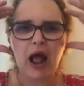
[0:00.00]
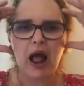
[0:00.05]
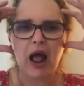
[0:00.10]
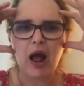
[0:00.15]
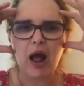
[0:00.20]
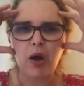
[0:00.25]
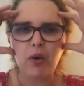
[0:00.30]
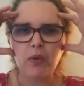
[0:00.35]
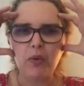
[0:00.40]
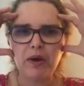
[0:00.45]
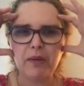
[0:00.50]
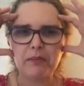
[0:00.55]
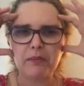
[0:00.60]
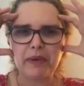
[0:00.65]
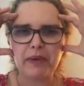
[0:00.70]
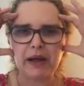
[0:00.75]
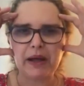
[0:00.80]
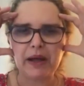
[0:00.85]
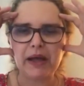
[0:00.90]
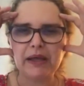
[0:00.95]
It's like
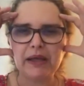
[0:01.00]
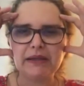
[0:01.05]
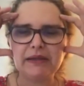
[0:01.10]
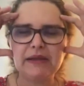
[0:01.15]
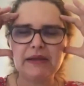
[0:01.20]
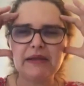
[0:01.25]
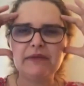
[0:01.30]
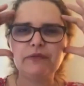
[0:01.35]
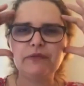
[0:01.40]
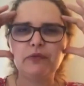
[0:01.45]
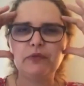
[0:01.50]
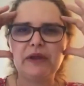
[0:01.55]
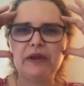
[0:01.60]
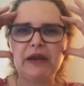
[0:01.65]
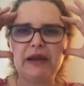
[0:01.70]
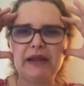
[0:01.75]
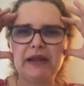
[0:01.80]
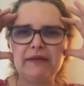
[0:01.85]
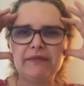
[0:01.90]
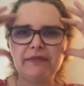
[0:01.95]
our mind,
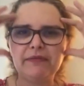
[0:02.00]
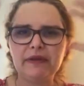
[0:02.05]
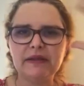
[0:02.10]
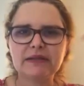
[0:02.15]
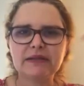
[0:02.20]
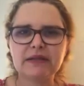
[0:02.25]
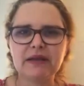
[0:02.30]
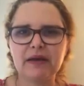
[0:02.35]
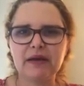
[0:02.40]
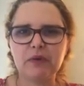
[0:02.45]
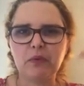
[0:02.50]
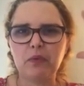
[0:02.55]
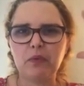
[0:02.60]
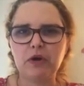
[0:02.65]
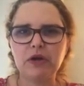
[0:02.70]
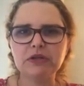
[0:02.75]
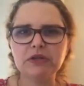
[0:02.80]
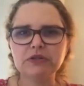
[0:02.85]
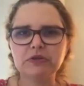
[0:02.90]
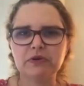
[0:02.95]
if we leave it
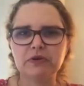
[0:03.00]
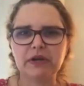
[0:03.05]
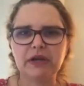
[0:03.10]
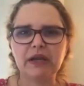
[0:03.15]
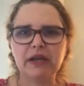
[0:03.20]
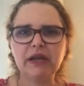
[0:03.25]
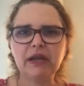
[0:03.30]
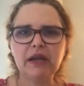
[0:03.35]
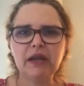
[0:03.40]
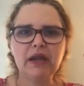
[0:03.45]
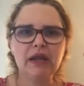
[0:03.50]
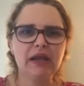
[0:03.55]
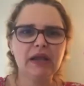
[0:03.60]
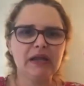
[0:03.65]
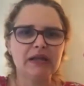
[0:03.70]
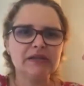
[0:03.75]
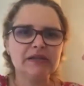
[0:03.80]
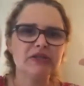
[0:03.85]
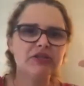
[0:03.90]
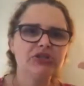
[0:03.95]
wandering,
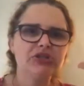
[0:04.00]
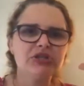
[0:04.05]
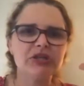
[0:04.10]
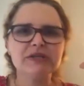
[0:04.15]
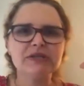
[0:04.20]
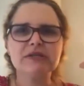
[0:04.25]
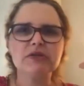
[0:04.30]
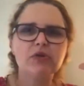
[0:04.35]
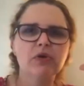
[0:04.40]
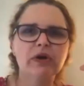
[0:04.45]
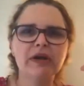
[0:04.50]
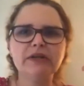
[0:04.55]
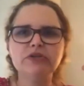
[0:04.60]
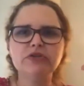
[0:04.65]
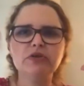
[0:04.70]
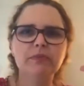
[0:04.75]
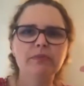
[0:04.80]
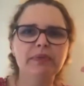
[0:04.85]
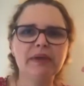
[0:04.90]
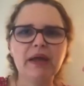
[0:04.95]
it's just
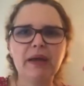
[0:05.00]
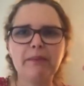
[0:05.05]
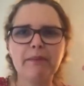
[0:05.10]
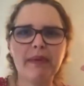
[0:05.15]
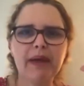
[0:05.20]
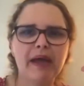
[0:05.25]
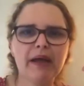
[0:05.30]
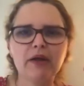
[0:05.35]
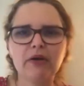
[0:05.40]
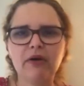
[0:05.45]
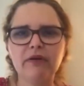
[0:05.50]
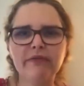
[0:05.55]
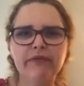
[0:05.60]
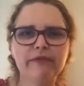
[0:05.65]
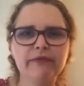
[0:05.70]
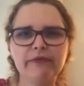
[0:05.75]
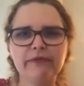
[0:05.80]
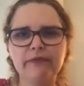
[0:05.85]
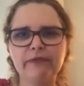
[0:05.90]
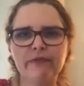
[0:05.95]
going to be a bag
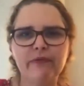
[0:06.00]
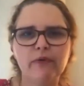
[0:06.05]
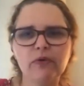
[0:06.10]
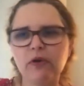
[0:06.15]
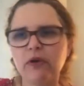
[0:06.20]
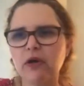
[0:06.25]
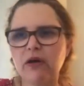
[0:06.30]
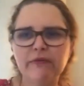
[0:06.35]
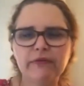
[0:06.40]
full of